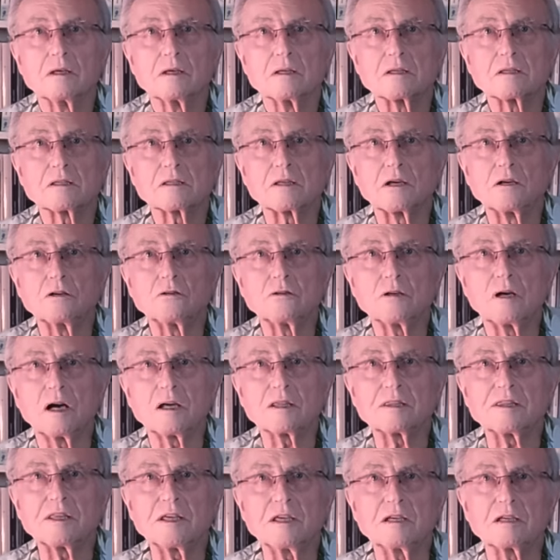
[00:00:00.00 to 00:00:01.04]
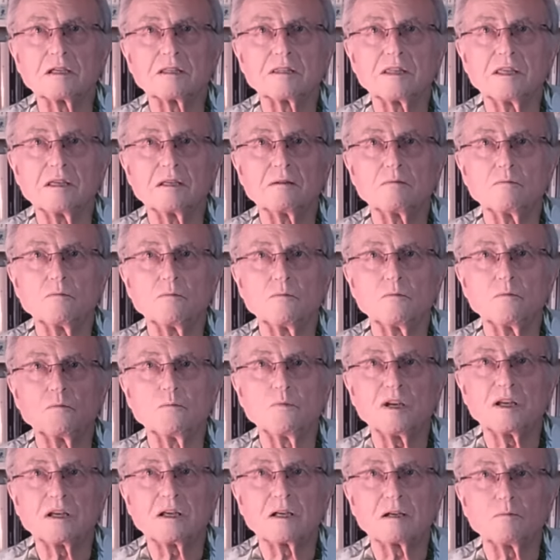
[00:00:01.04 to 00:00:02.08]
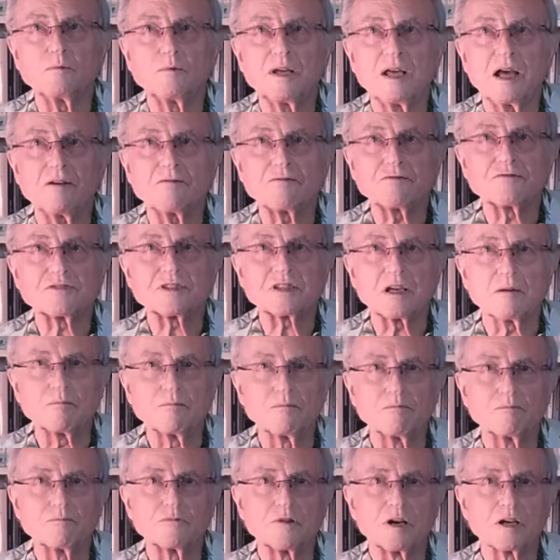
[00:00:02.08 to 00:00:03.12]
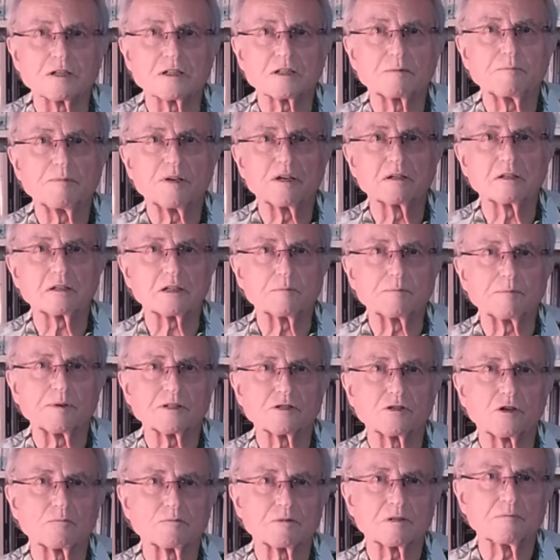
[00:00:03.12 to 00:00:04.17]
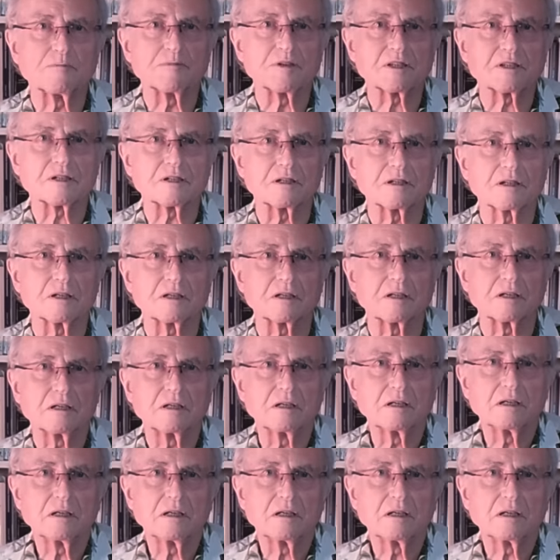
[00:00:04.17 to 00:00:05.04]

So I think we have some right to be a little bit optimistic.